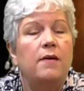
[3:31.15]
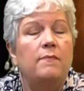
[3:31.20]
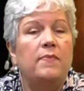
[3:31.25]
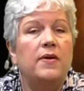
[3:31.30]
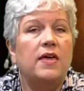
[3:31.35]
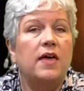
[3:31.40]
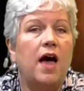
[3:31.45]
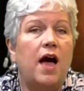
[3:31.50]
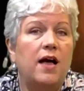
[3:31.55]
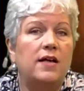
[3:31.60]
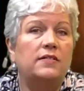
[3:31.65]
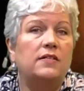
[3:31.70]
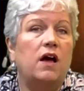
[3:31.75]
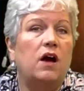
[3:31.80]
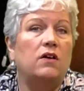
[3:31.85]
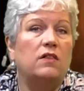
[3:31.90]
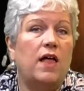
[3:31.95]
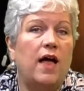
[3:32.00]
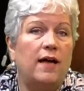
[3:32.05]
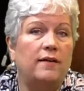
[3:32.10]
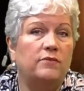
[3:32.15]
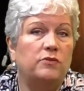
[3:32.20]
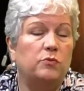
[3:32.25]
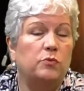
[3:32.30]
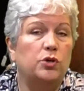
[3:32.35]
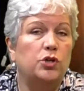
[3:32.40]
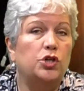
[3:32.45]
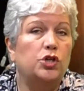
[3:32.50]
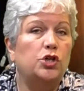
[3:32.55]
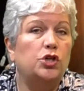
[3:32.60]
because our lives
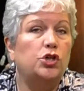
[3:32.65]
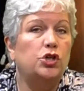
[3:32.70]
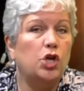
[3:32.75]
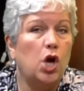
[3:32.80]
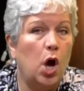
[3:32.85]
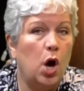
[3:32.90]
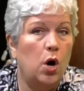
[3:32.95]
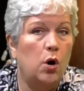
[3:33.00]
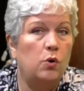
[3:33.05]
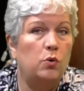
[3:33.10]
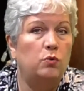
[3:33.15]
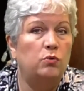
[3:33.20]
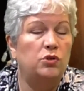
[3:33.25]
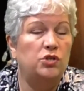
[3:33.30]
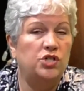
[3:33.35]
were so